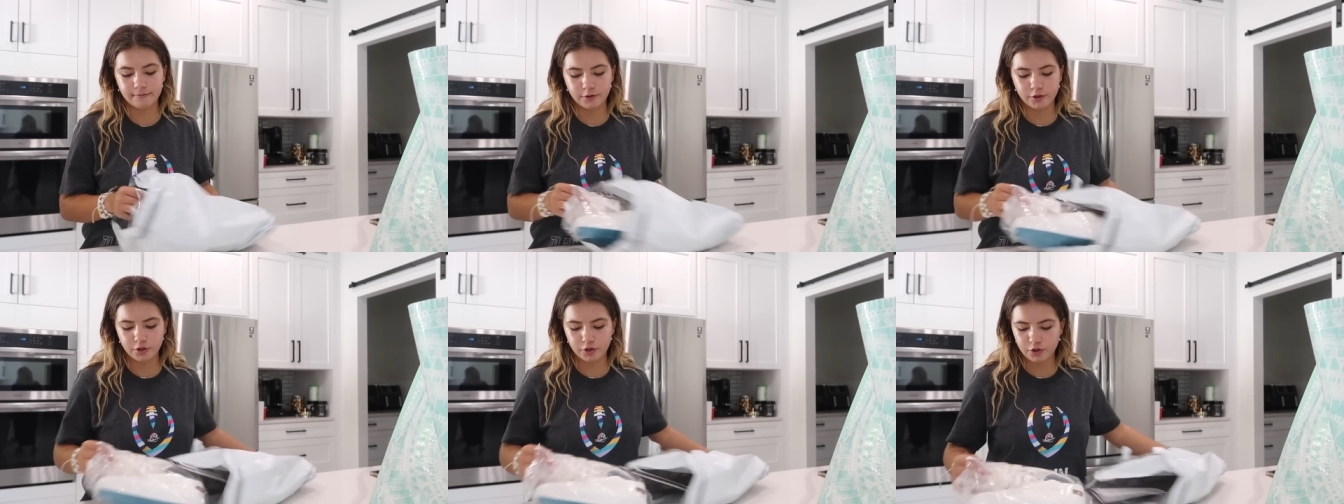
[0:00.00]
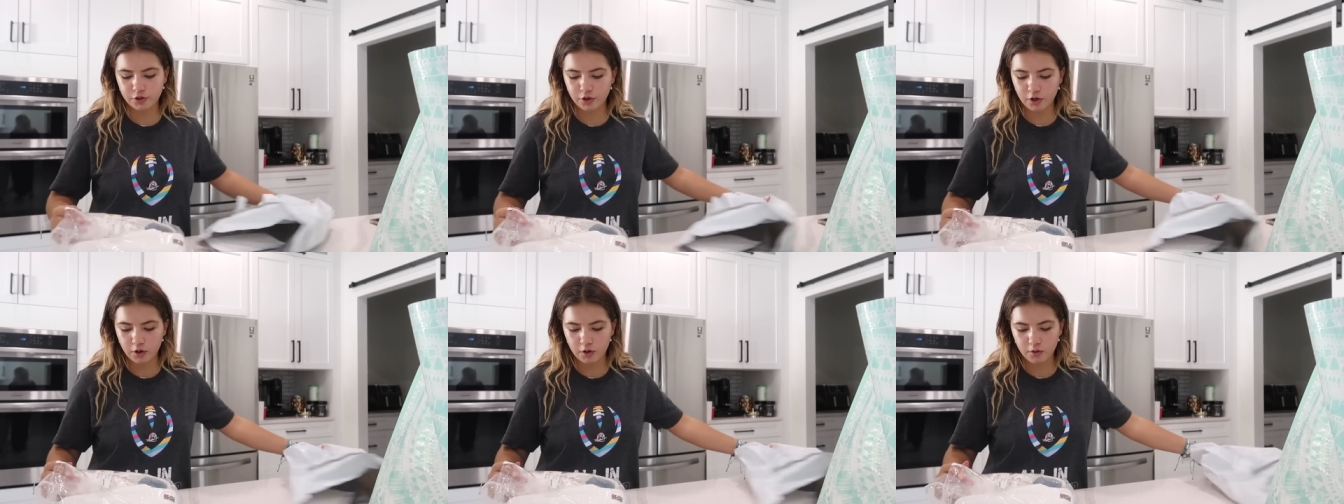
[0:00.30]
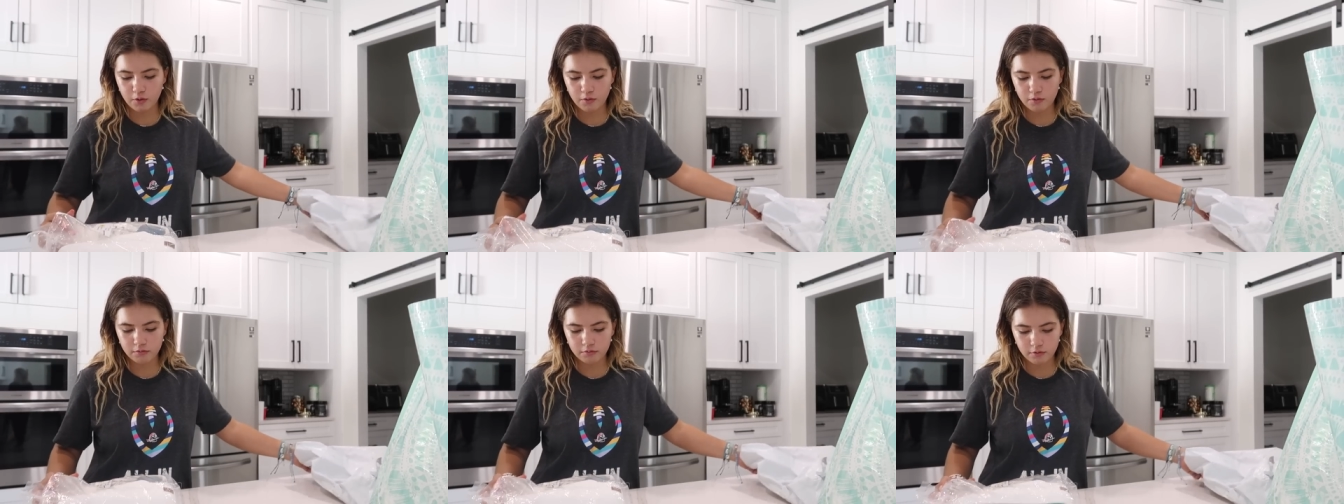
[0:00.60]
which is
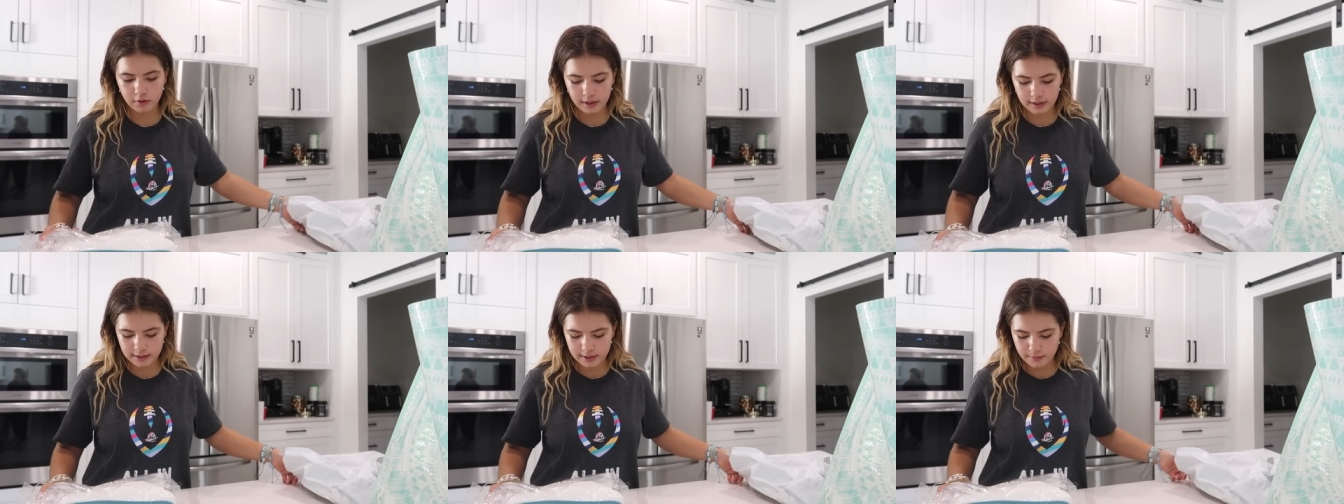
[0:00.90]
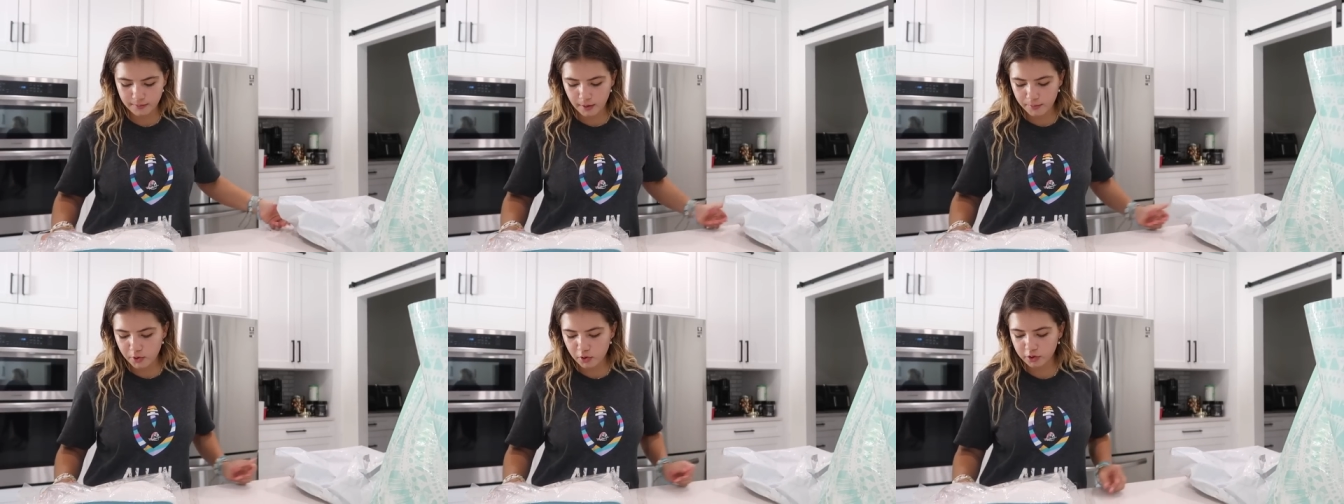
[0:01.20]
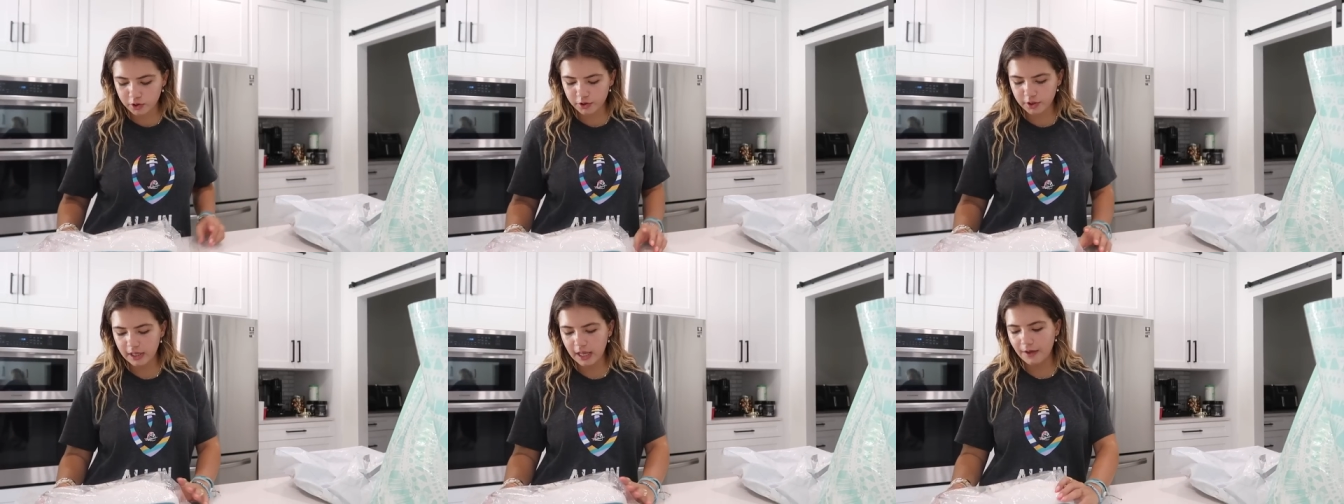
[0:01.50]
so crazy. Mom, you
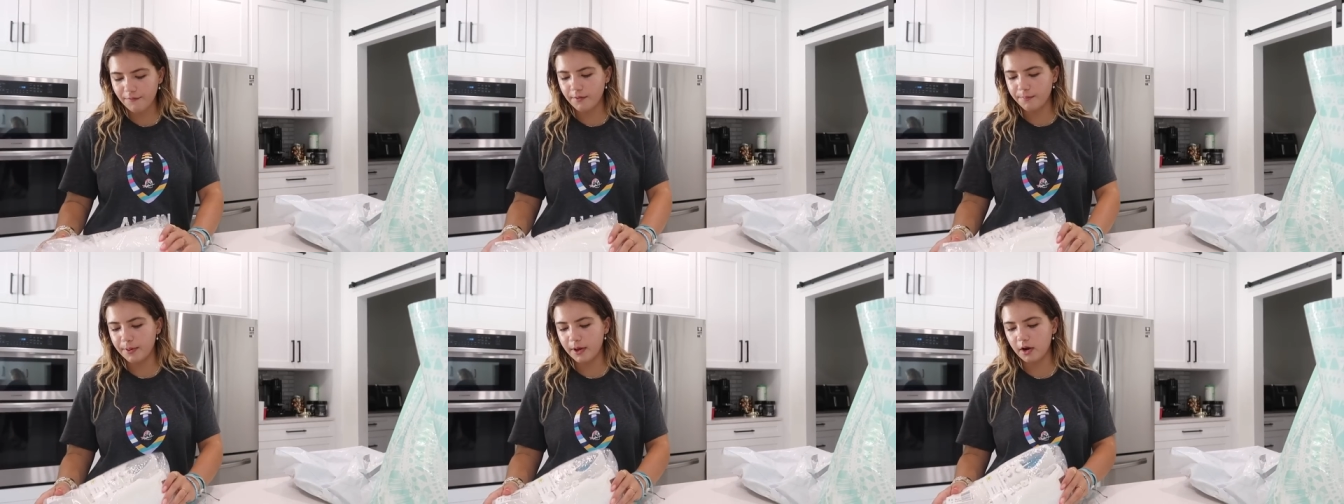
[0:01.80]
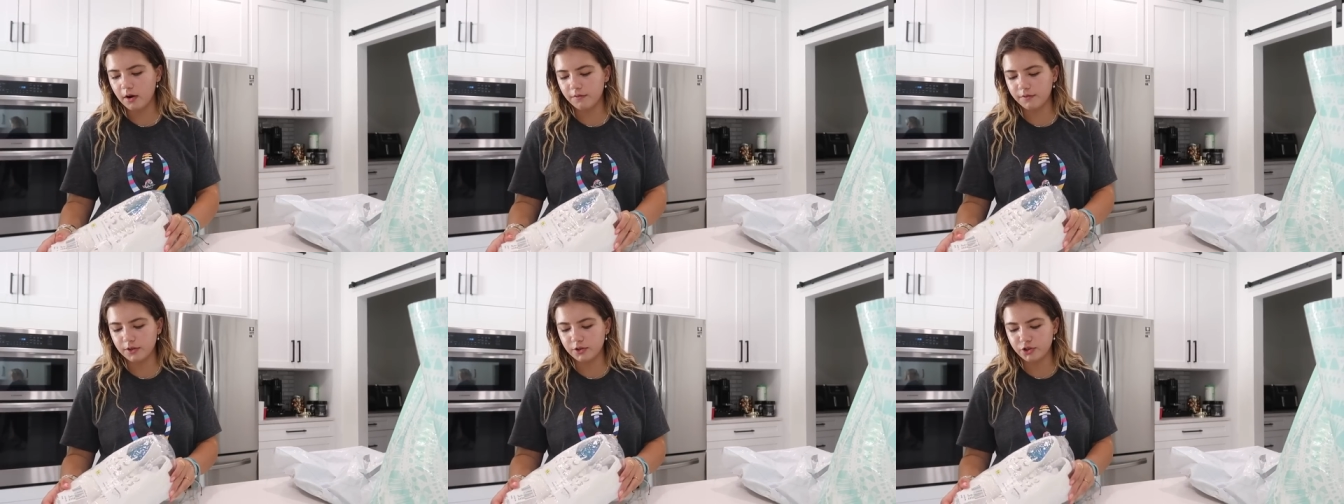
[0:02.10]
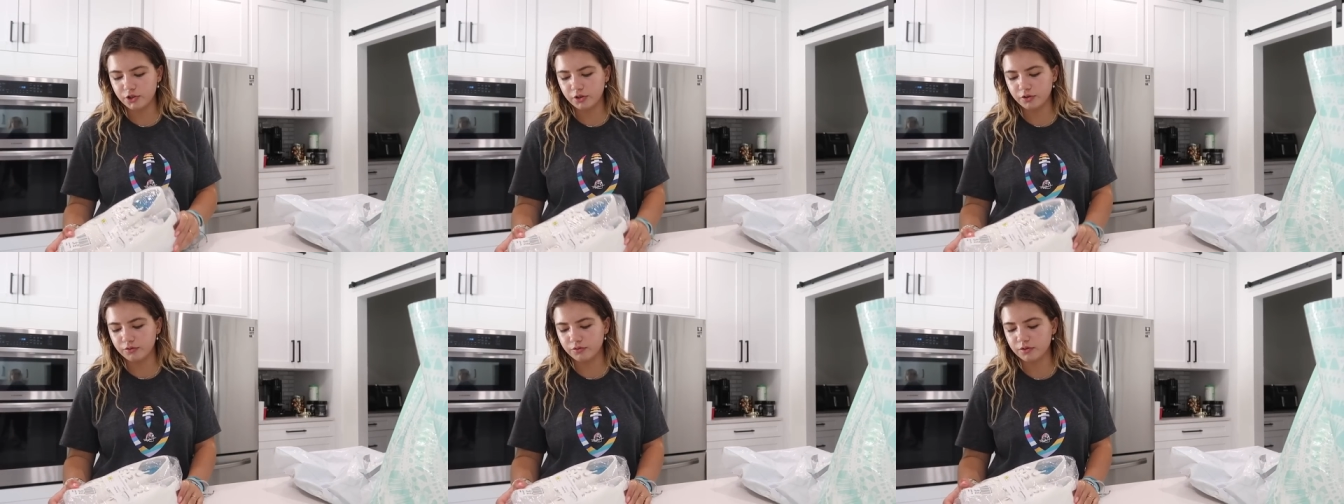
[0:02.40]
literally have a pair of these
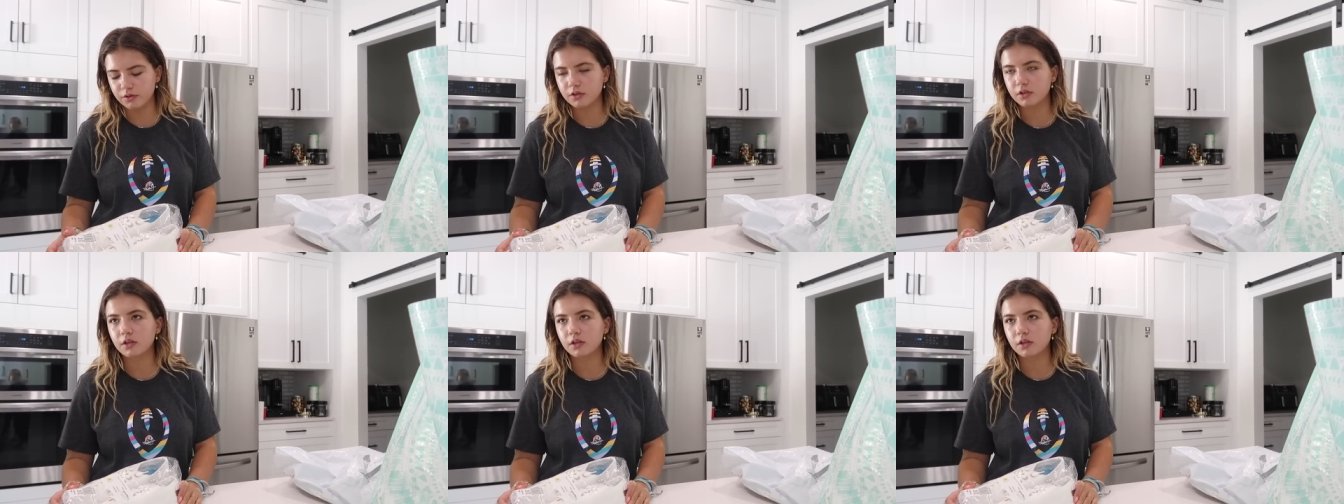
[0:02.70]
shoes.